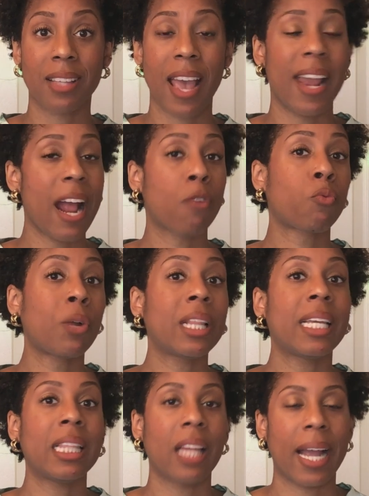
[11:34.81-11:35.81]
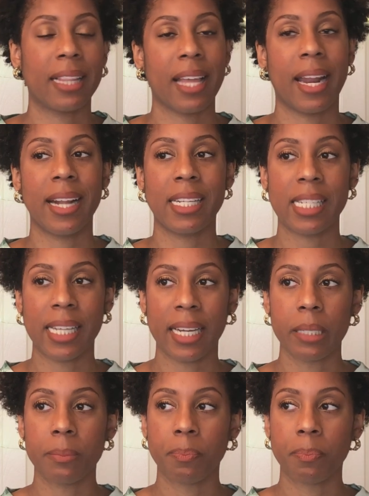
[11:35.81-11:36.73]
And I really liked that idea.